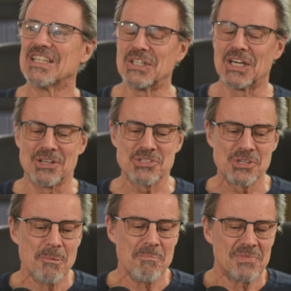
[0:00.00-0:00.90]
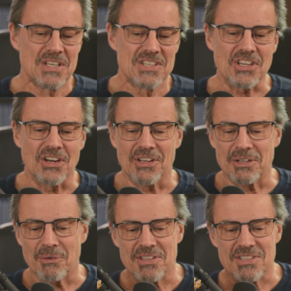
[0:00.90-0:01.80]
Who knows? So
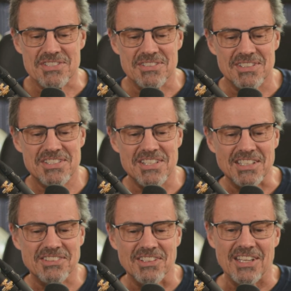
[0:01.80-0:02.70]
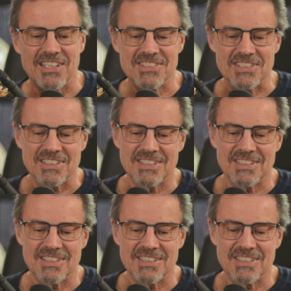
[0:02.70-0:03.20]
anyway, this next slide is